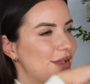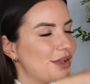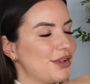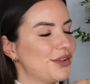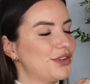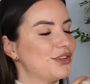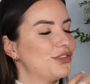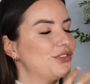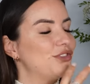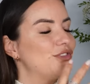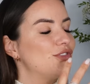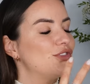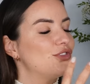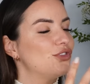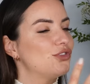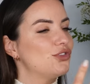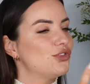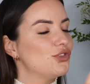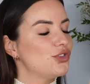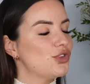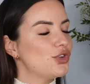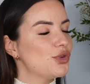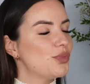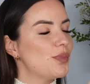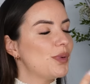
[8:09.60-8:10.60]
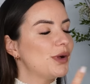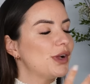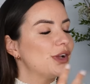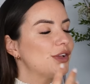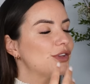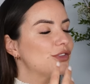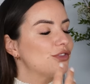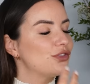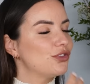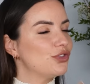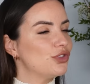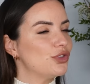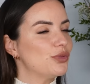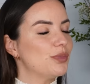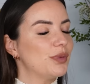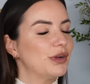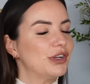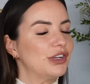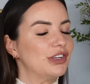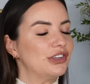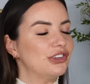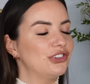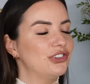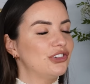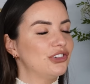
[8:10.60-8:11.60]
Super,
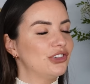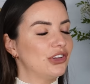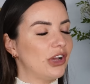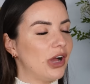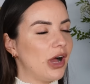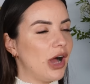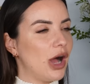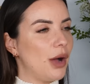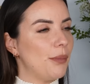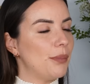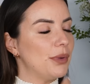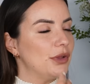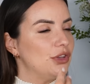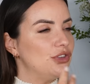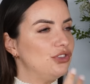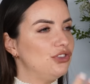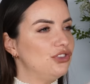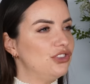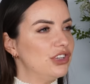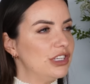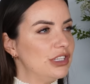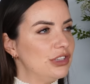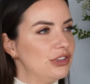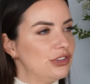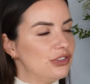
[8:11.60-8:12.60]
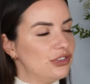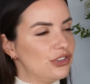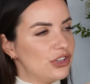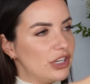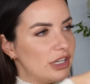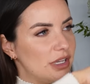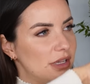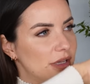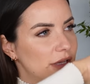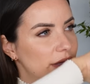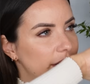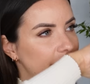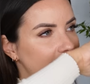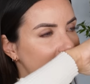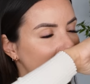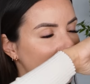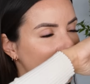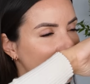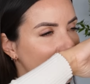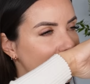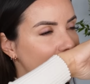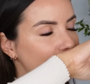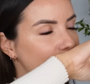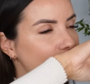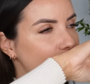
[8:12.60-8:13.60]
super sharp ginger. I
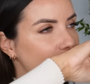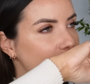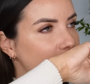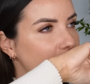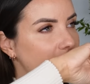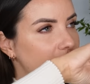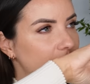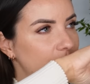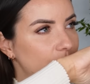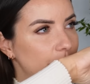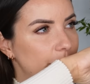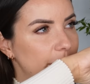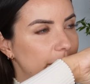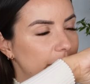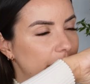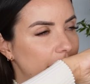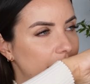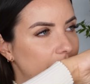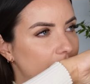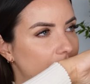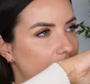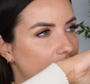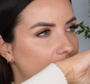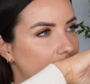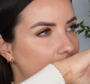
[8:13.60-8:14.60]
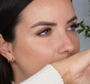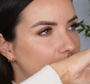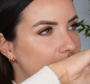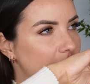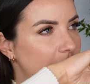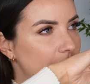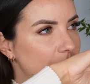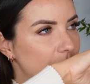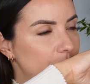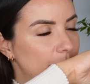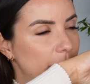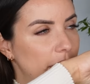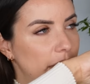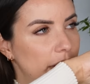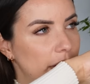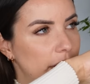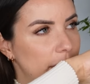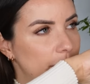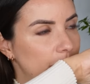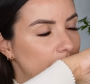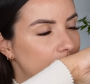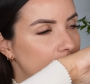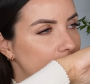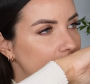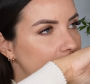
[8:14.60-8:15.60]
think you've got a little bit of lime, maybe
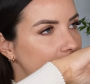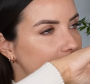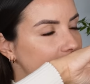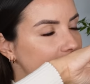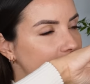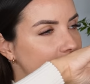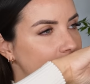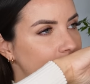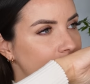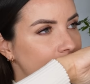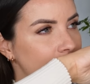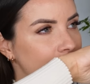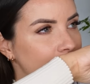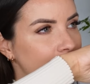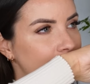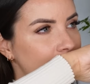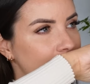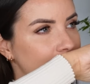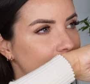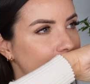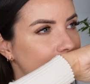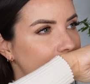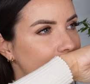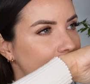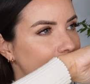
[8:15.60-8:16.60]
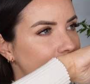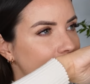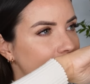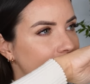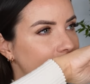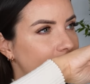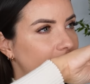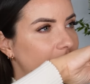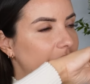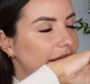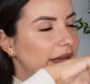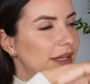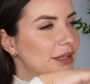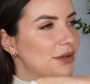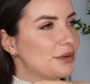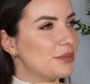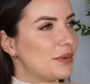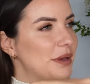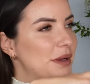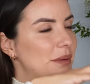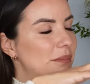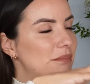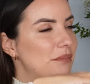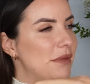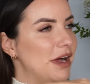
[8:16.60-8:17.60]
bergamot. A little
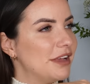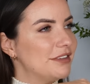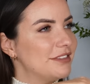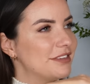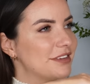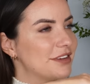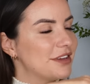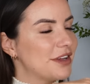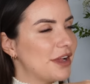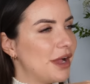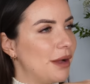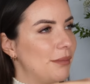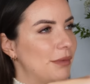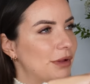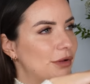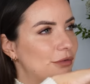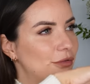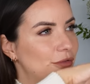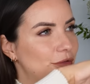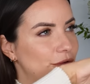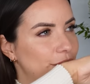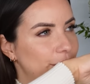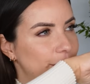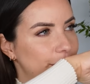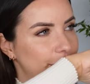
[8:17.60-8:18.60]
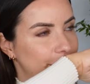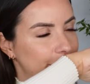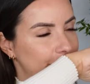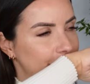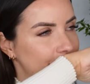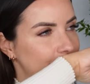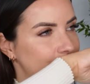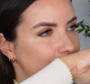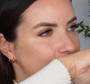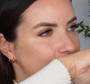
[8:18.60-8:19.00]
bit of musk coming through.